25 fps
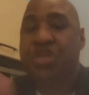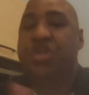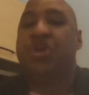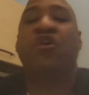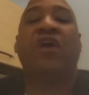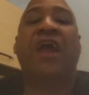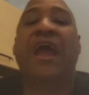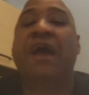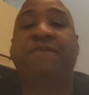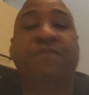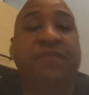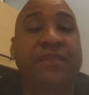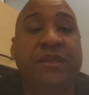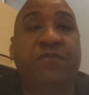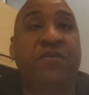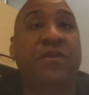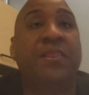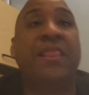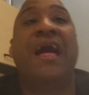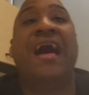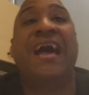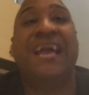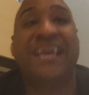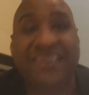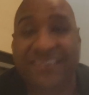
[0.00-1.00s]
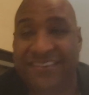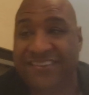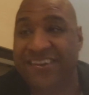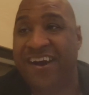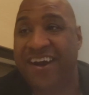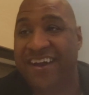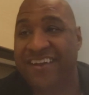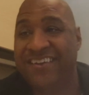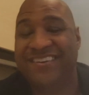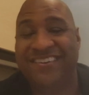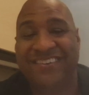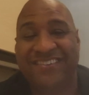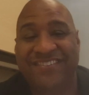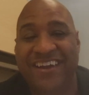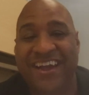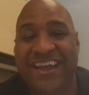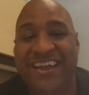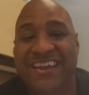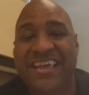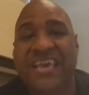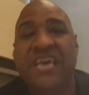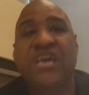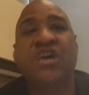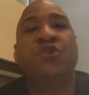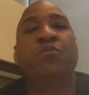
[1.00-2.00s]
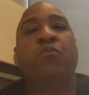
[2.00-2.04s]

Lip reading: you're heavily reliant on, right?